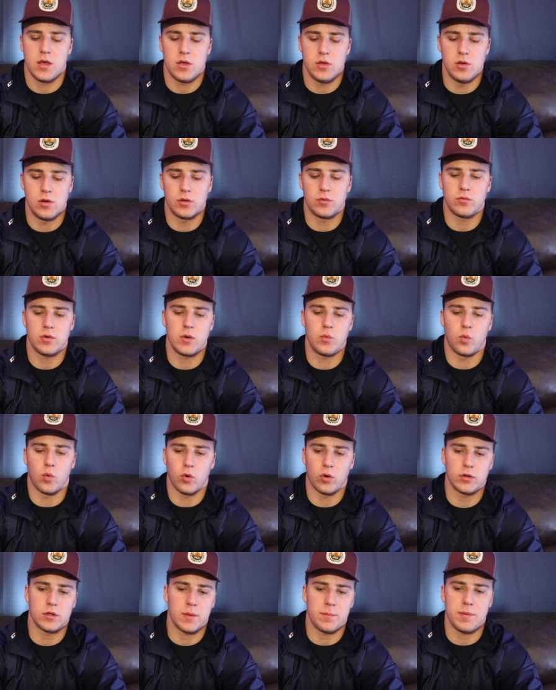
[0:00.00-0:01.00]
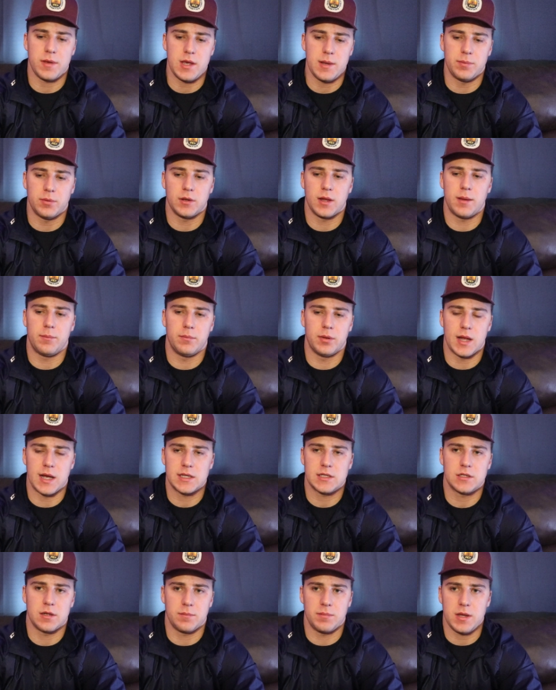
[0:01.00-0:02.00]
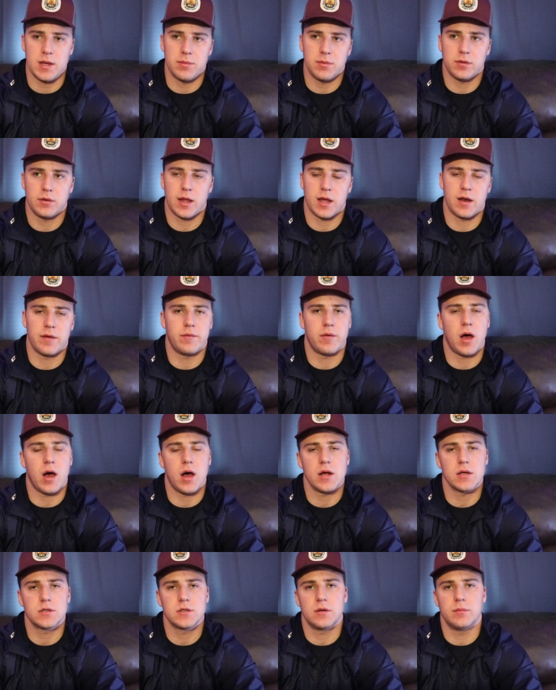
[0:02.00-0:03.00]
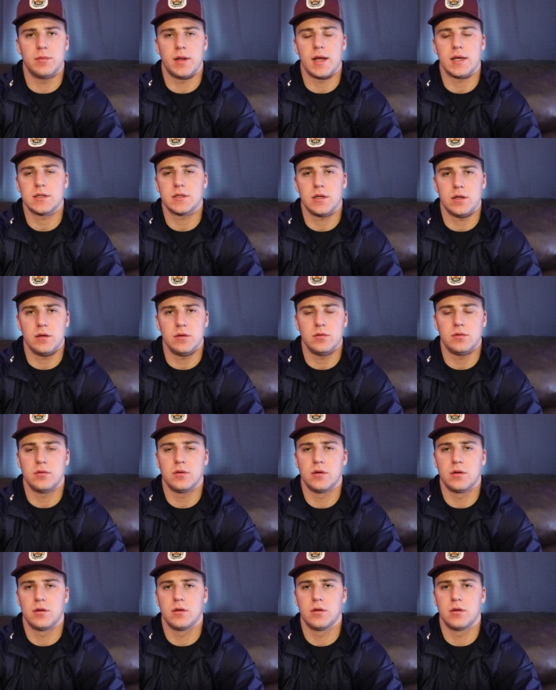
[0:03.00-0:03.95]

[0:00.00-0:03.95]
You can reward the people and bless the people that have also blessed you,